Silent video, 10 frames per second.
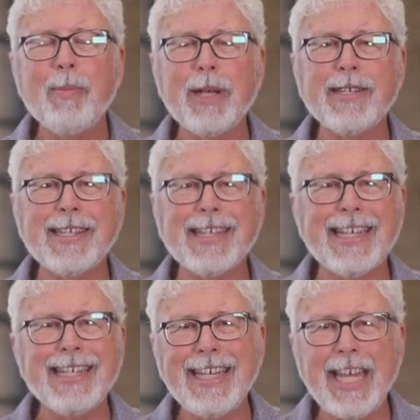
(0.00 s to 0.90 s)
Because it's a
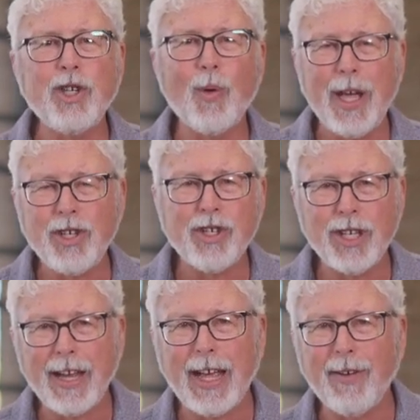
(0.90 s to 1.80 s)

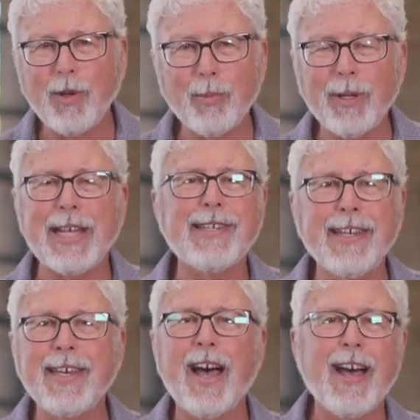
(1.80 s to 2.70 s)
continuation of your
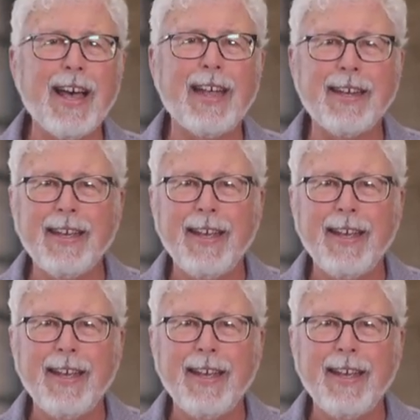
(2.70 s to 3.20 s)
blessing God.